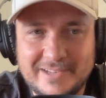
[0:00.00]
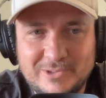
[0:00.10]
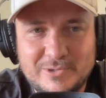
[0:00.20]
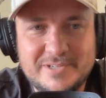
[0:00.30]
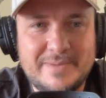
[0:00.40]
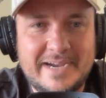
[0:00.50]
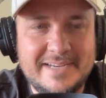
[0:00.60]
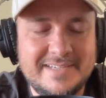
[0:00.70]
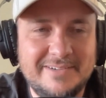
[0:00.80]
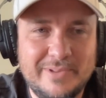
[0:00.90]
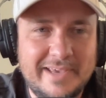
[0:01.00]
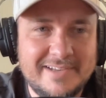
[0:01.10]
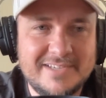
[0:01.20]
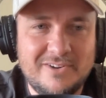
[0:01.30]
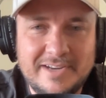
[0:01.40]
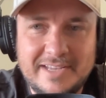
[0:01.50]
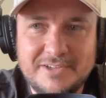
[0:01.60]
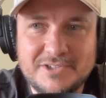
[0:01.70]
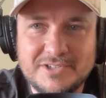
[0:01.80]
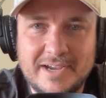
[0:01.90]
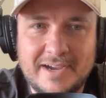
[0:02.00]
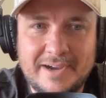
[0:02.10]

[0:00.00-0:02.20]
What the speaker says: It looks amazing with our signage.